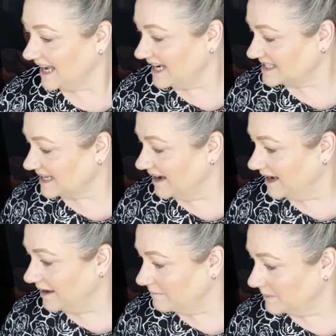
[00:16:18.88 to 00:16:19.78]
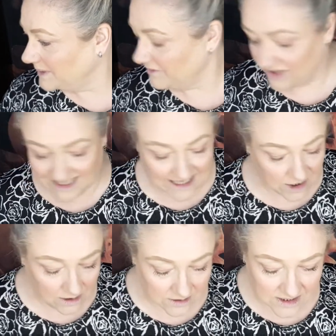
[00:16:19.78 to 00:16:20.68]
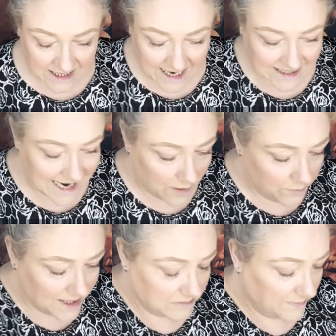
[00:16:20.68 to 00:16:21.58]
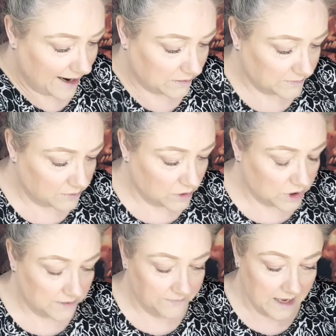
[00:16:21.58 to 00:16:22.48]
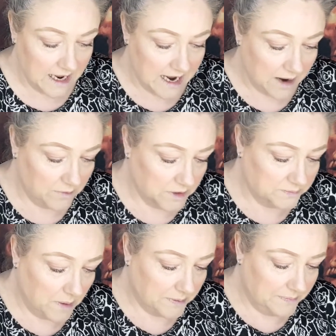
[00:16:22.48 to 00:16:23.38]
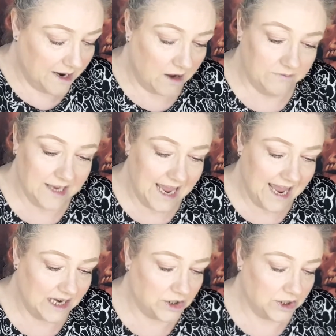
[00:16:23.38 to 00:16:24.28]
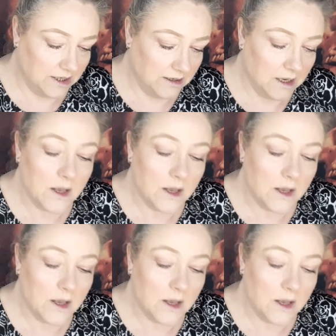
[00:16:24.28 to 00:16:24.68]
is a bit ridiculous to get out. Where's my powder brush? And we'll just pop a bit on the edge